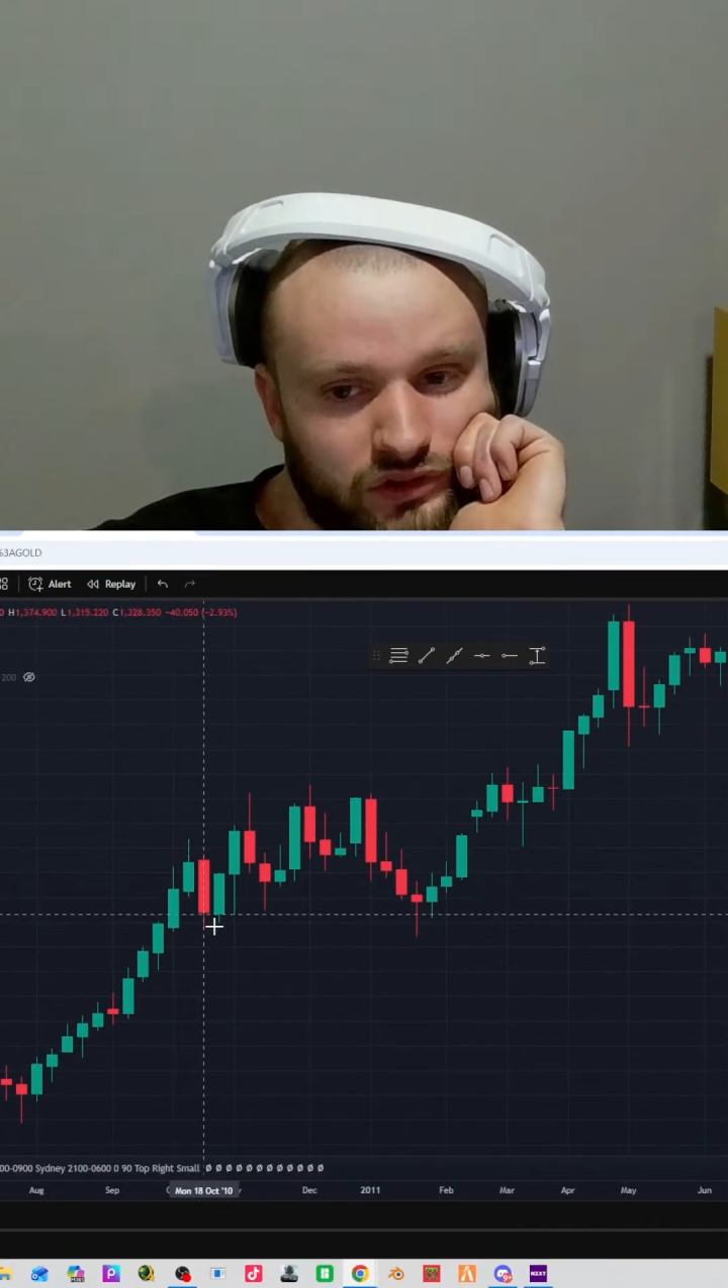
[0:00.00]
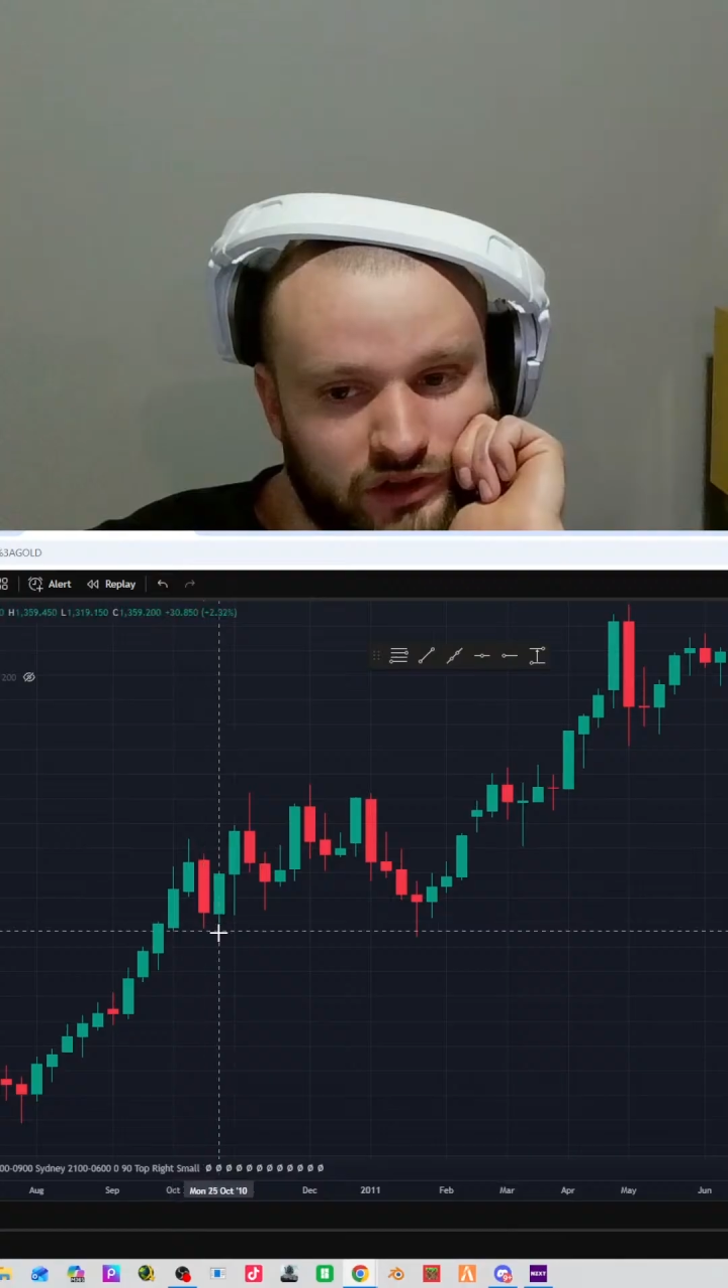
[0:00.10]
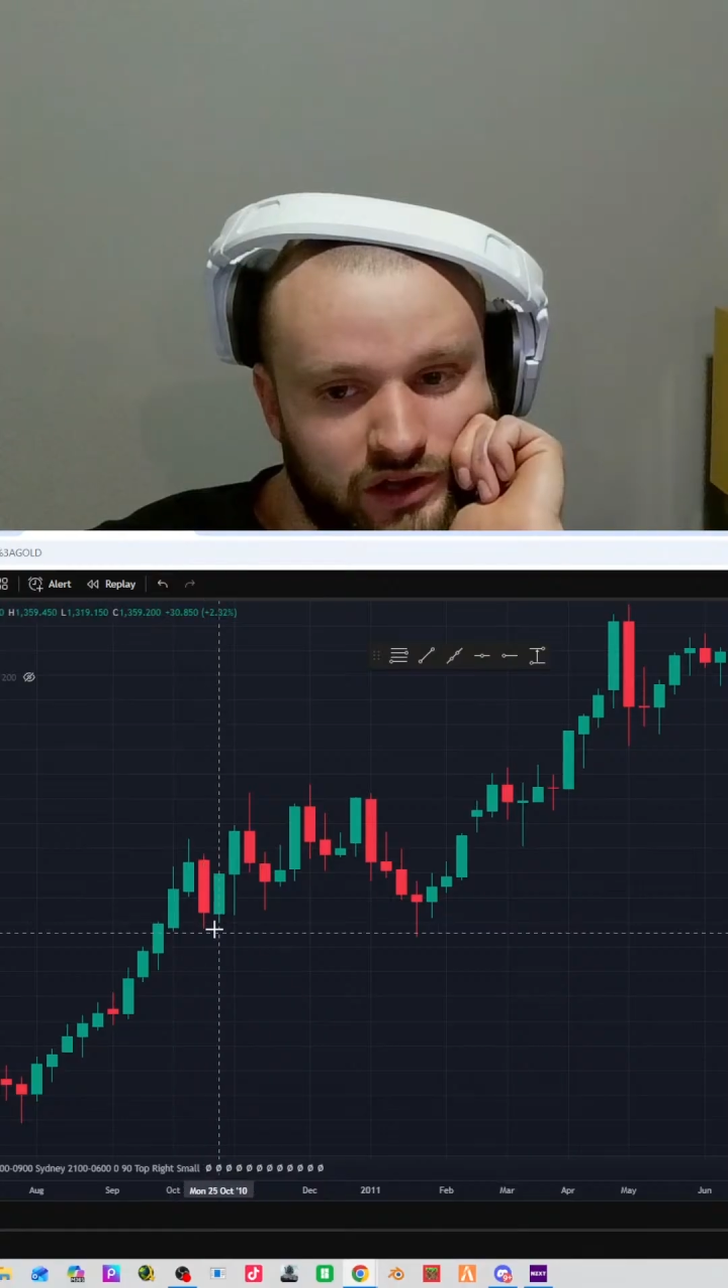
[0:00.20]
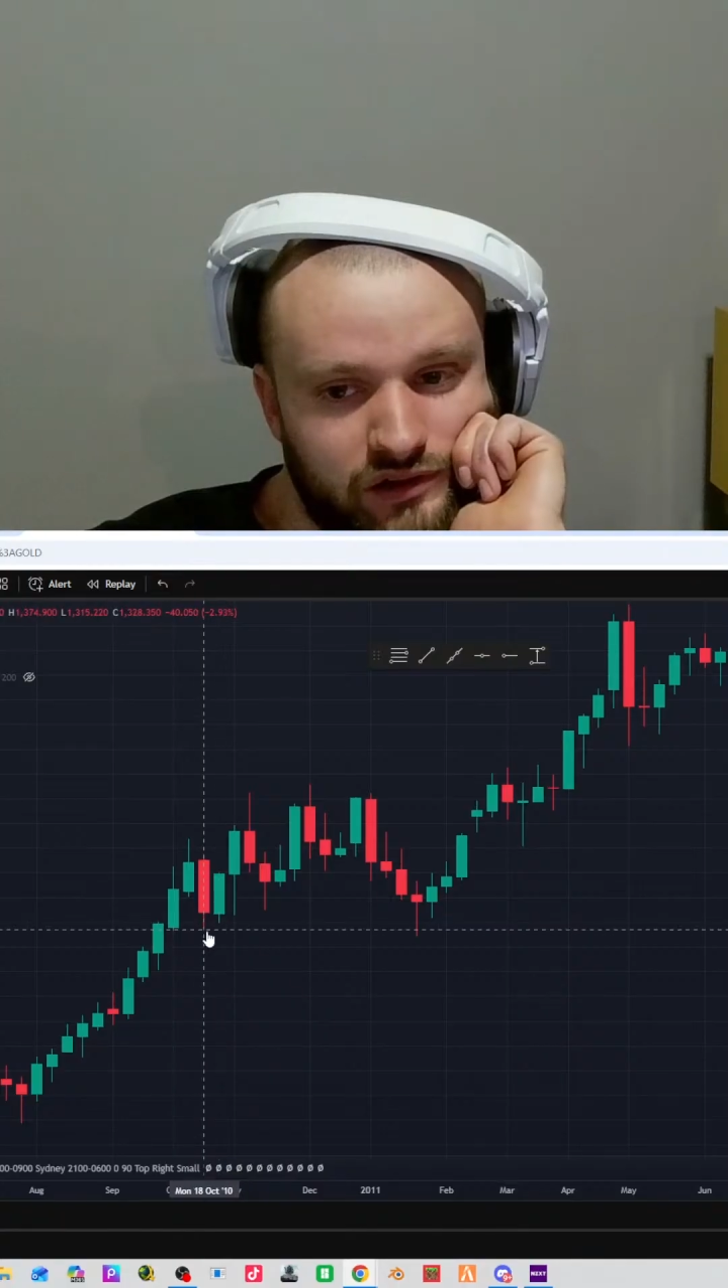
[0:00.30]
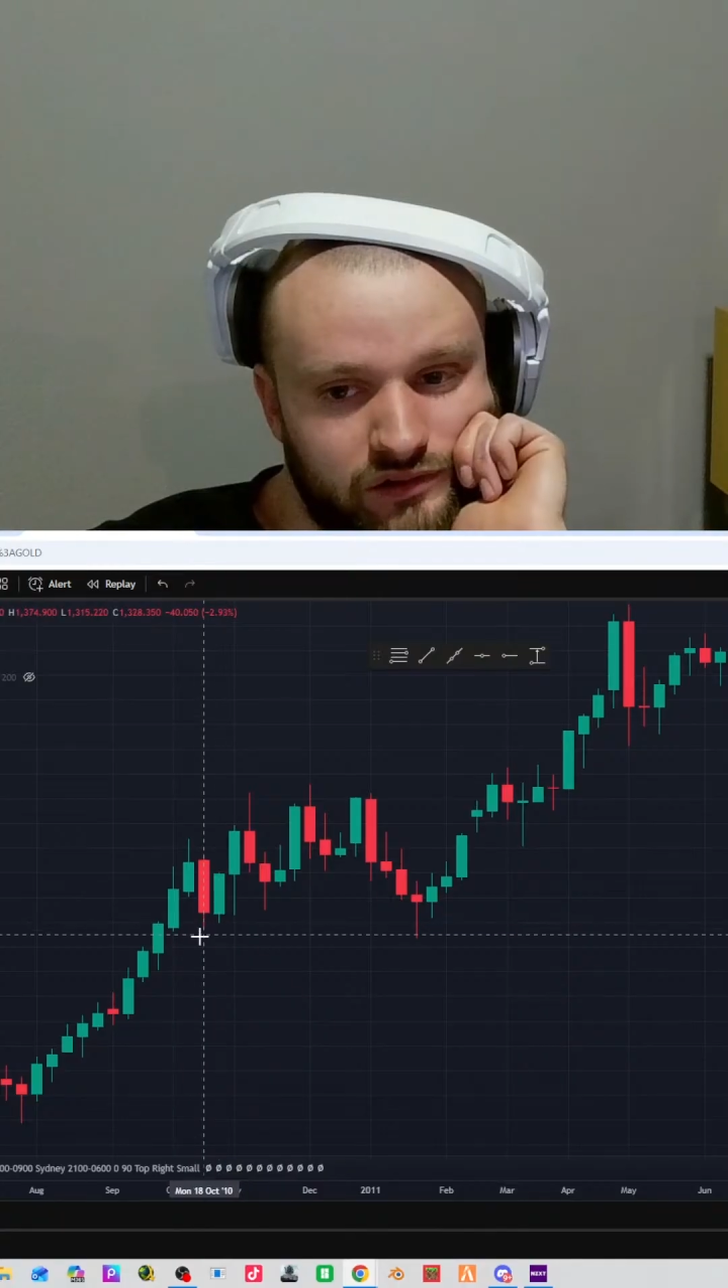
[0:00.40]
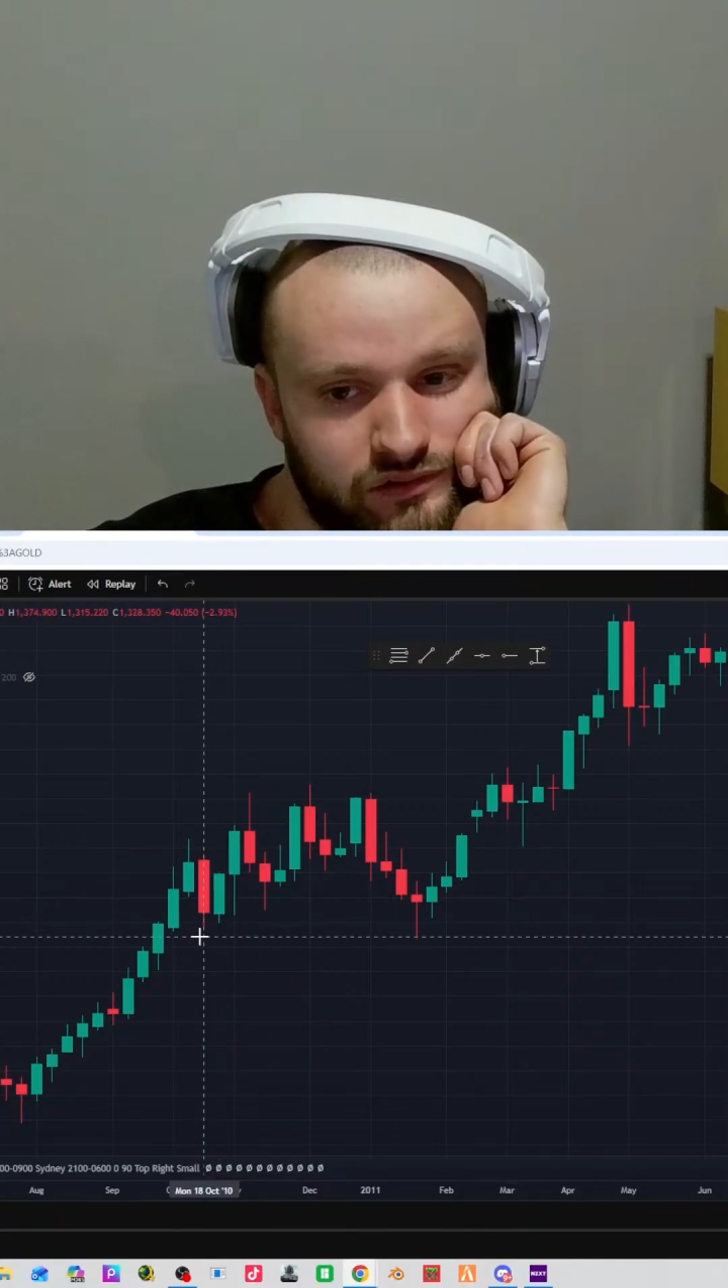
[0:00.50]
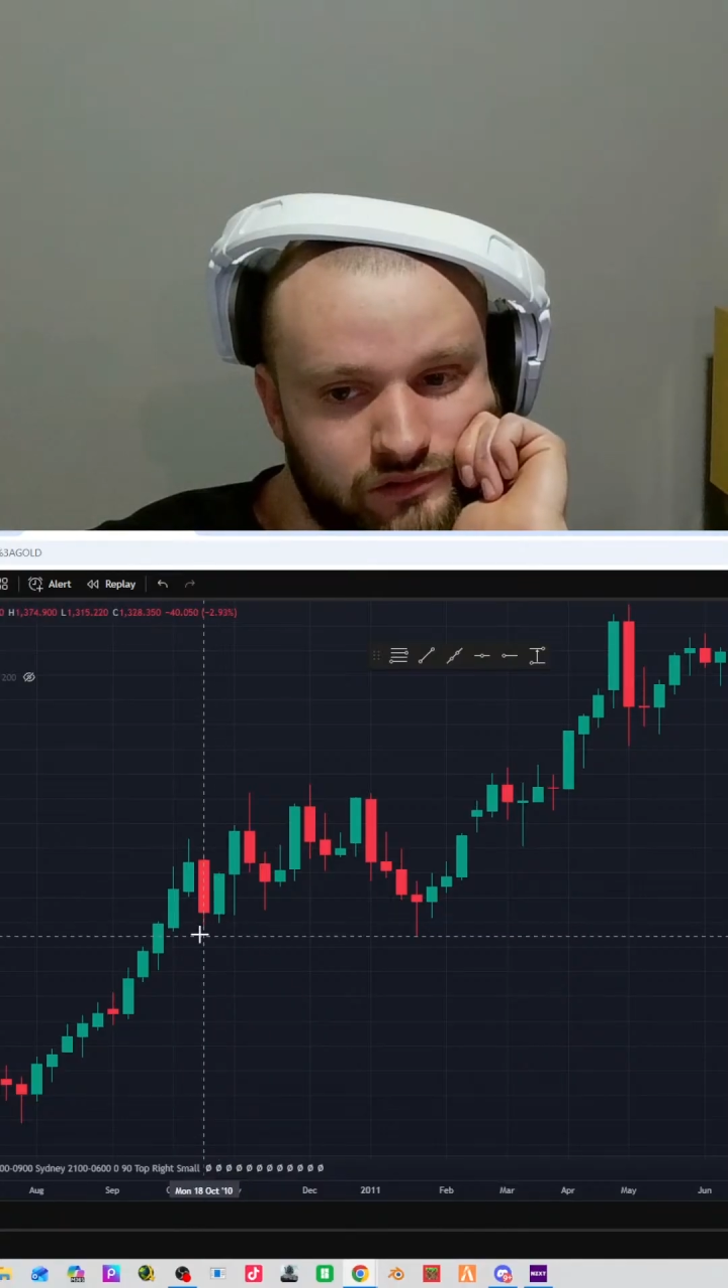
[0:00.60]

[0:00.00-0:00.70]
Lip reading: down,